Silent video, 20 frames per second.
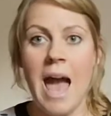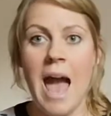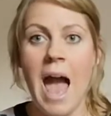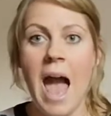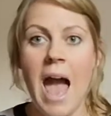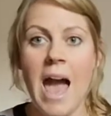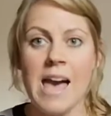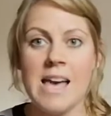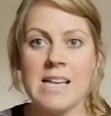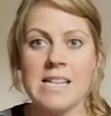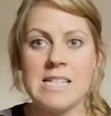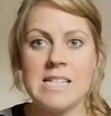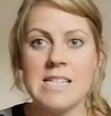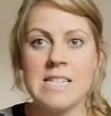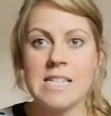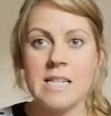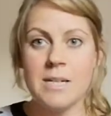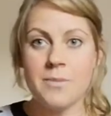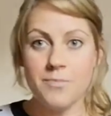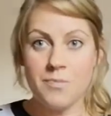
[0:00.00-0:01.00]

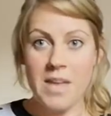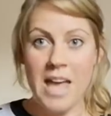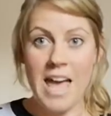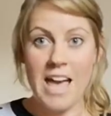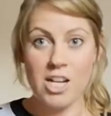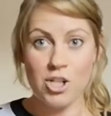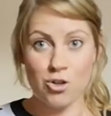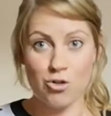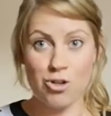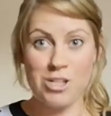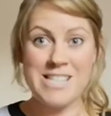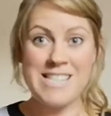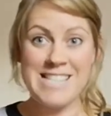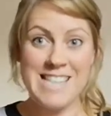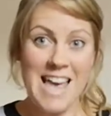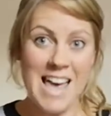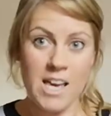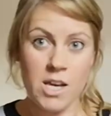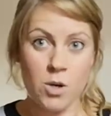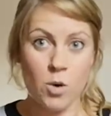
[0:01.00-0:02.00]
and extra
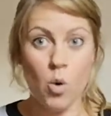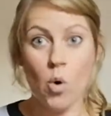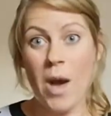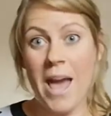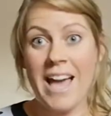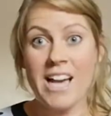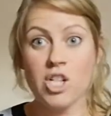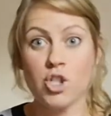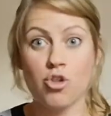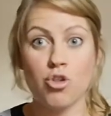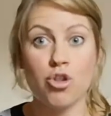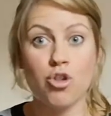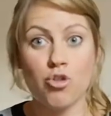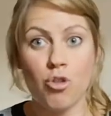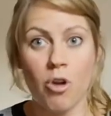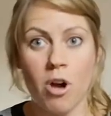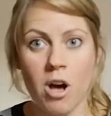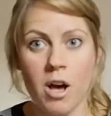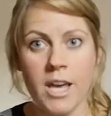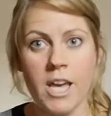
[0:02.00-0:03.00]
sec or extra
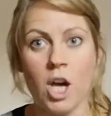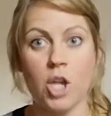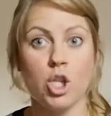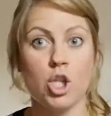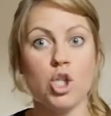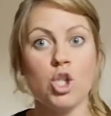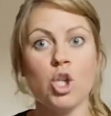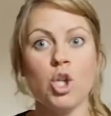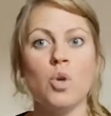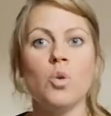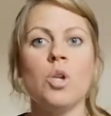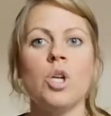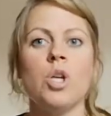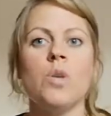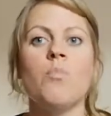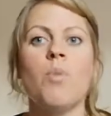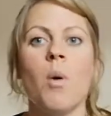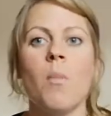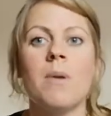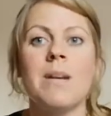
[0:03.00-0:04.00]
dry are the two that you
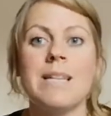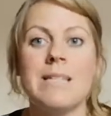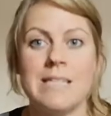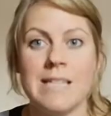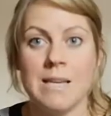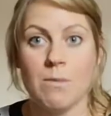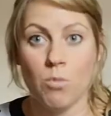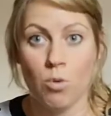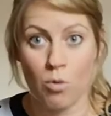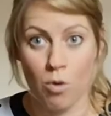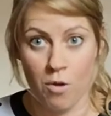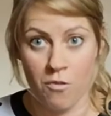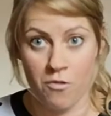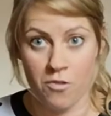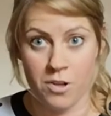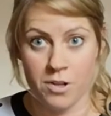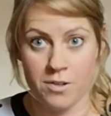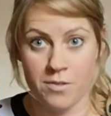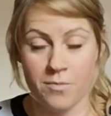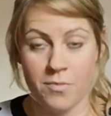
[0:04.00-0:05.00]
probably see more
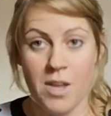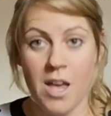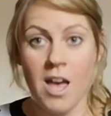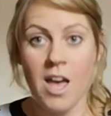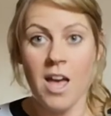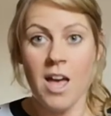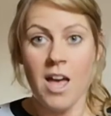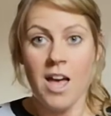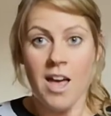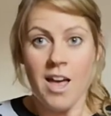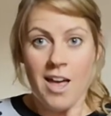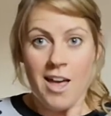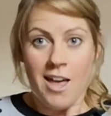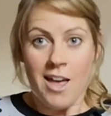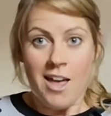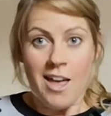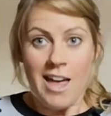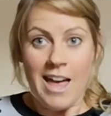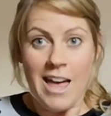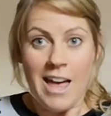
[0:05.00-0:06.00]
often.
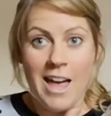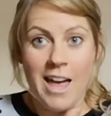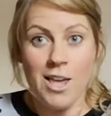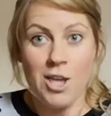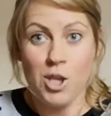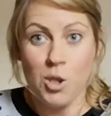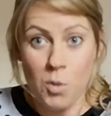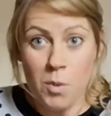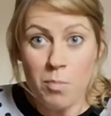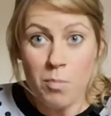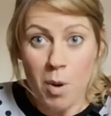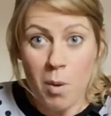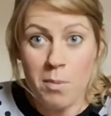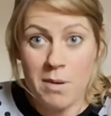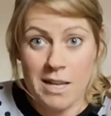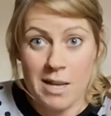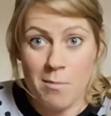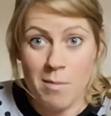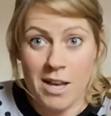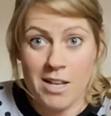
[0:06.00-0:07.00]
You would
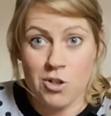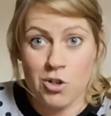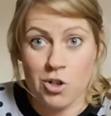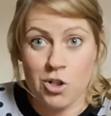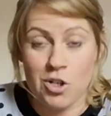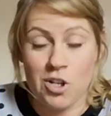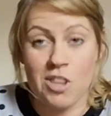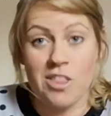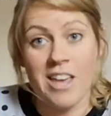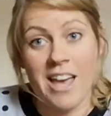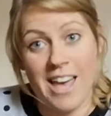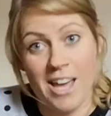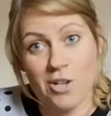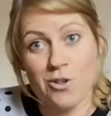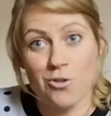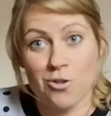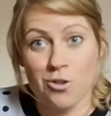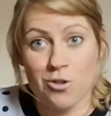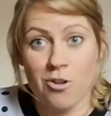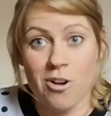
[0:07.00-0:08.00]
probably imagine that
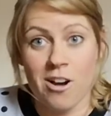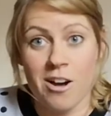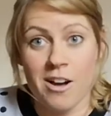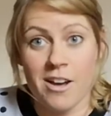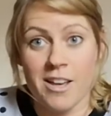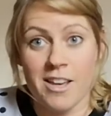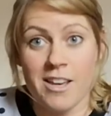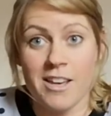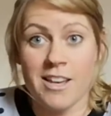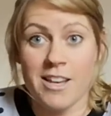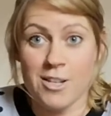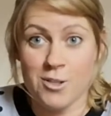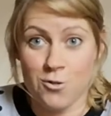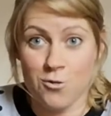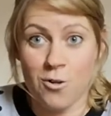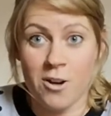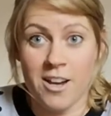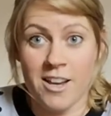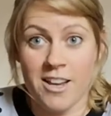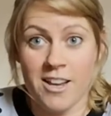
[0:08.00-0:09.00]
extra dry is
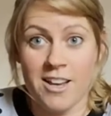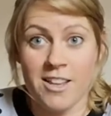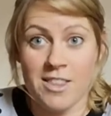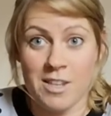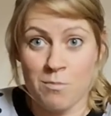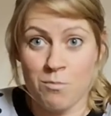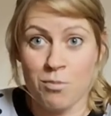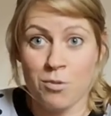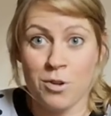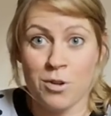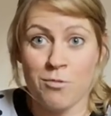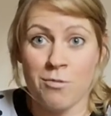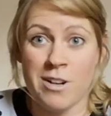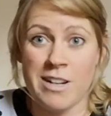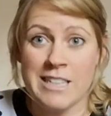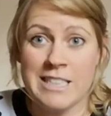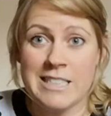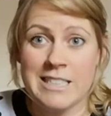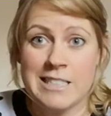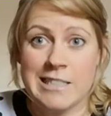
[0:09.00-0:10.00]
drier than Brut,
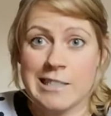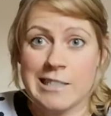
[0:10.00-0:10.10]
right?